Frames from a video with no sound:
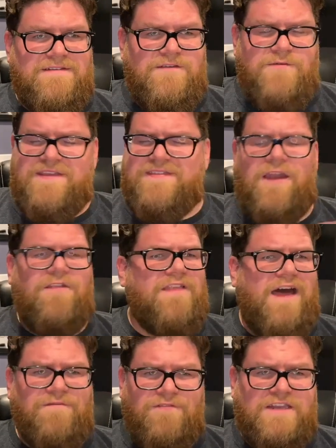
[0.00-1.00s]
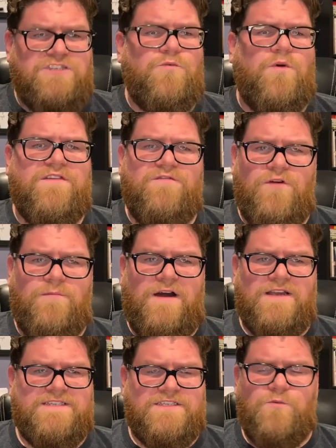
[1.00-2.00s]
You can get that online for like
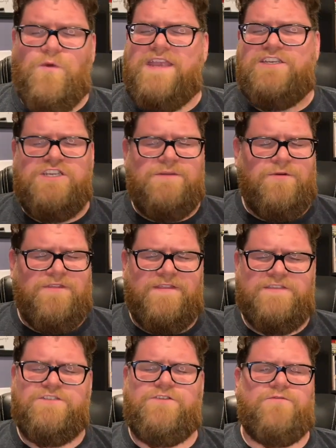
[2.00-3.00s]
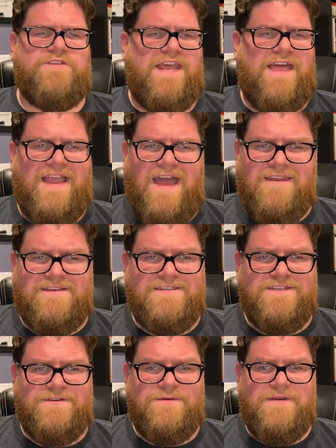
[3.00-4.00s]
$24. It's way cheaper than the student debt I got
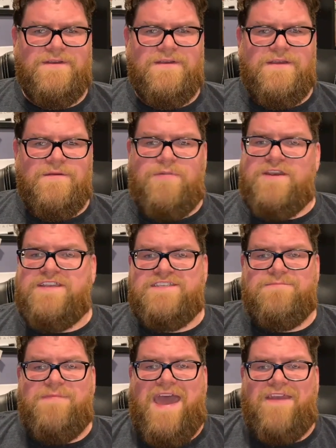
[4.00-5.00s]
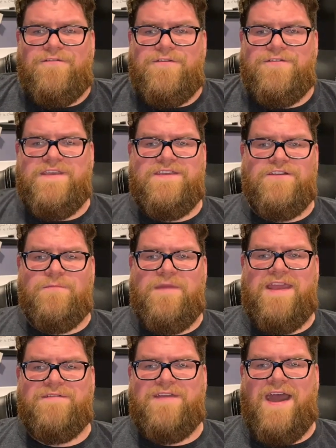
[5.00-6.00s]
into. But it doesn't matter if you think you're a
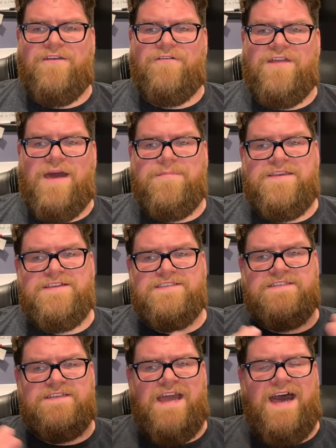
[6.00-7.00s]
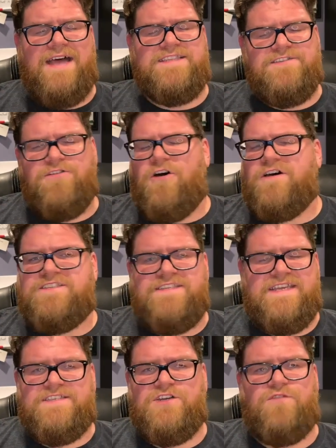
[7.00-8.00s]
man of God or not, because God's law
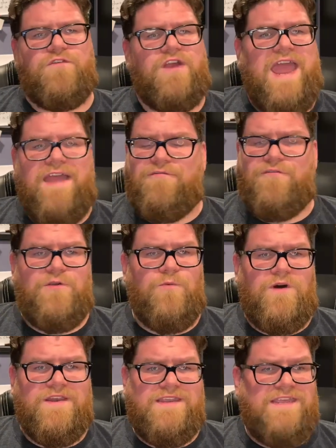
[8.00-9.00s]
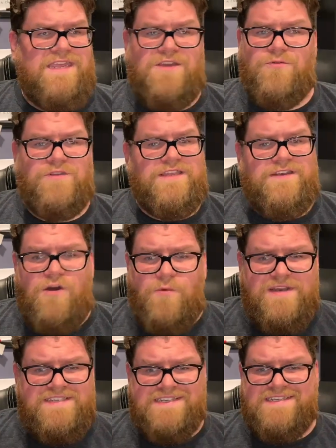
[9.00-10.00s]
stands over everyone equally. No
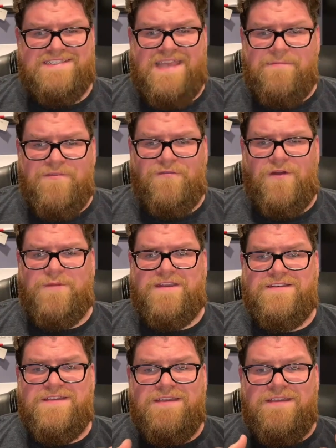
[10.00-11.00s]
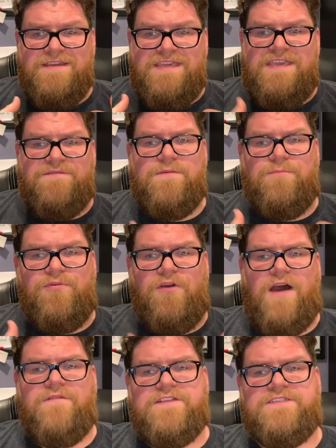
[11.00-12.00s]
one is exempt from it. Even
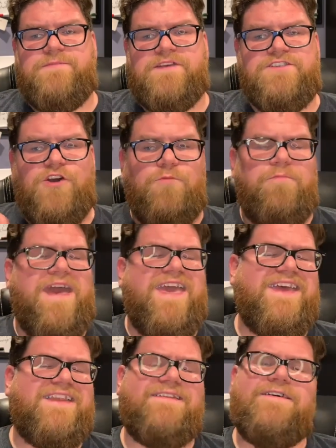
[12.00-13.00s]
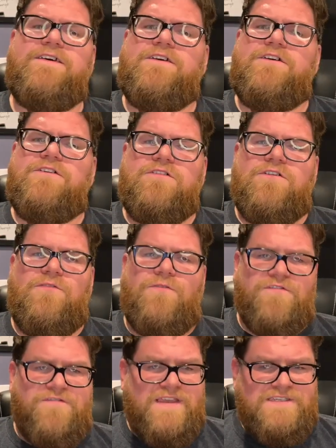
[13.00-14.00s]
prophets must obey it
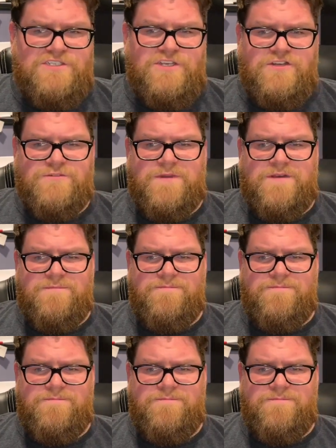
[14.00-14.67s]
or face judgment.